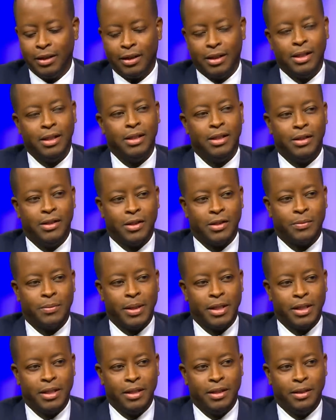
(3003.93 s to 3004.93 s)
kids,
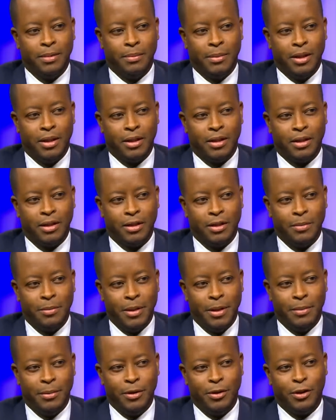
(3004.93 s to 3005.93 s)
especially in America, to
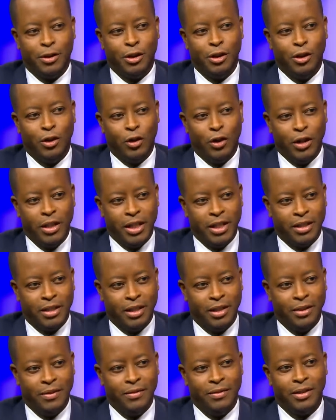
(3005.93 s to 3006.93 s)
be able to turn on their
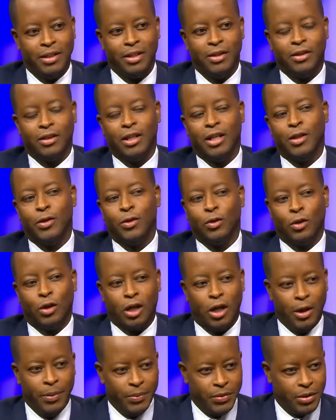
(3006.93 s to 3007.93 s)
television sets or
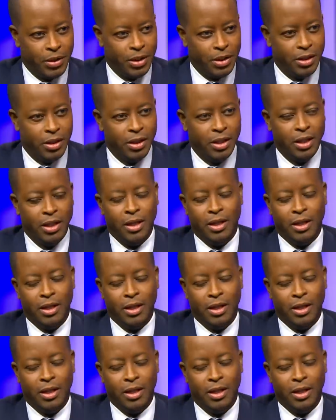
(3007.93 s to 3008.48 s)
come to